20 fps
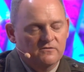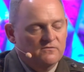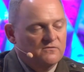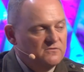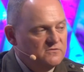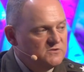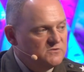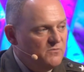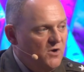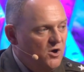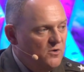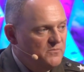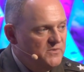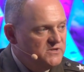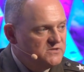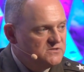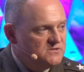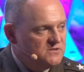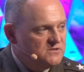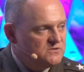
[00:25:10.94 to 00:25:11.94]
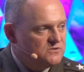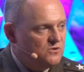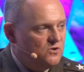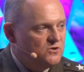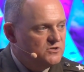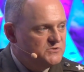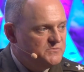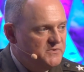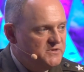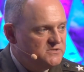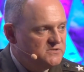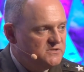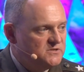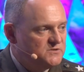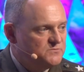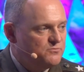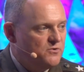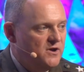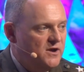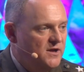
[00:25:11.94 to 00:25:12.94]
small business, large business,
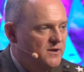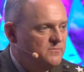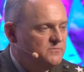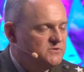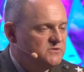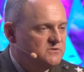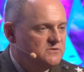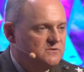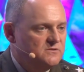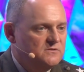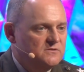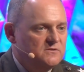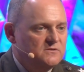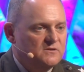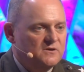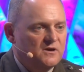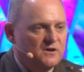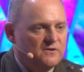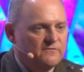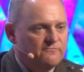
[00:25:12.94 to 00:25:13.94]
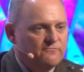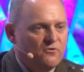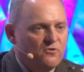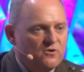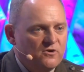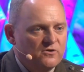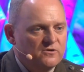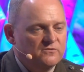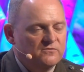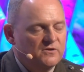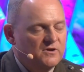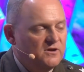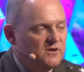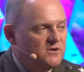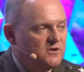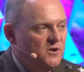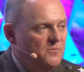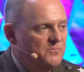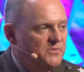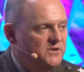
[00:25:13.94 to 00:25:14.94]
primes, foreign
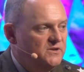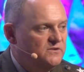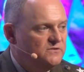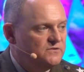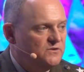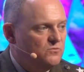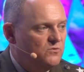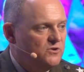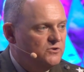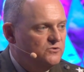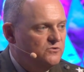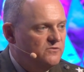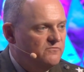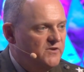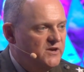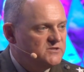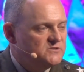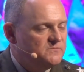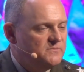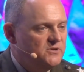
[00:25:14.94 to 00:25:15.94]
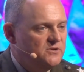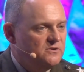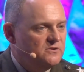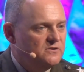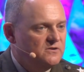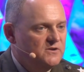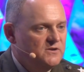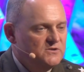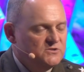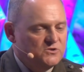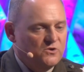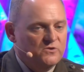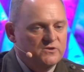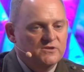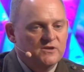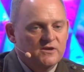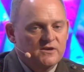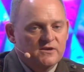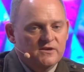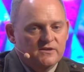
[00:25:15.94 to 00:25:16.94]
companies that want to do investment here. So
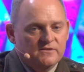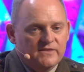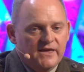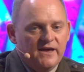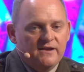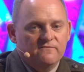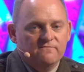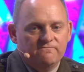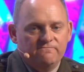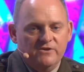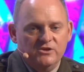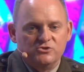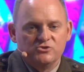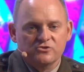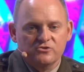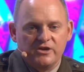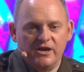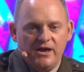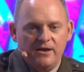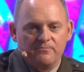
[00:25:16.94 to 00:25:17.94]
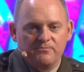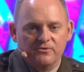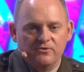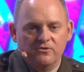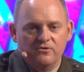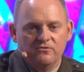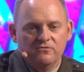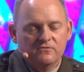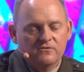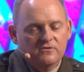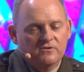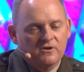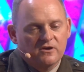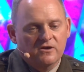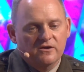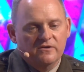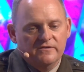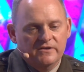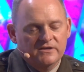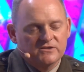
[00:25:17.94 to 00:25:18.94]
that venture capital
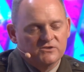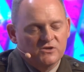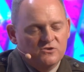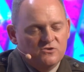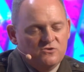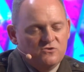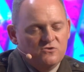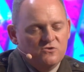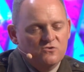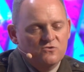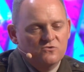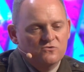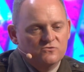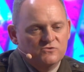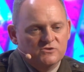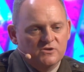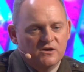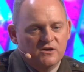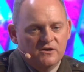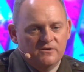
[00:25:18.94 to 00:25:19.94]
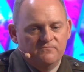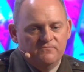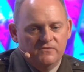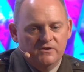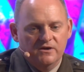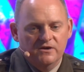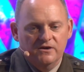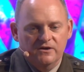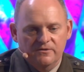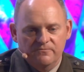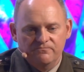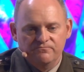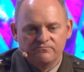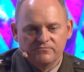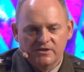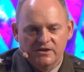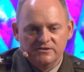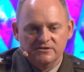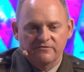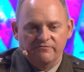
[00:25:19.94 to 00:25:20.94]
is a huge
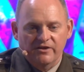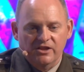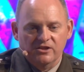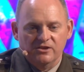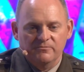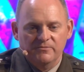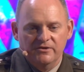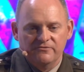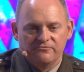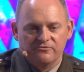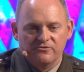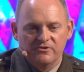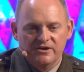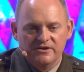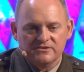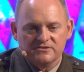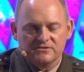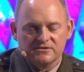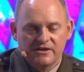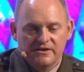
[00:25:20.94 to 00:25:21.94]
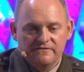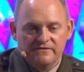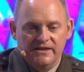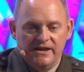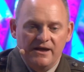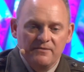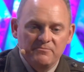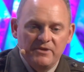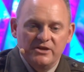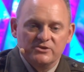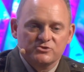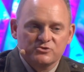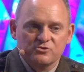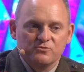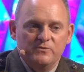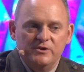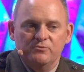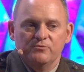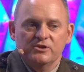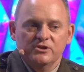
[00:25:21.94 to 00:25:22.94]
development for us that I'm not sure
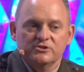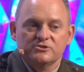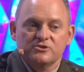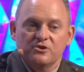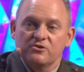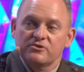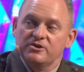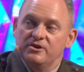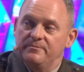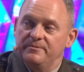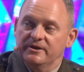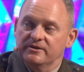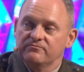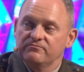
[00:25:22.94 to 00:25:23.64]
we really saw coming.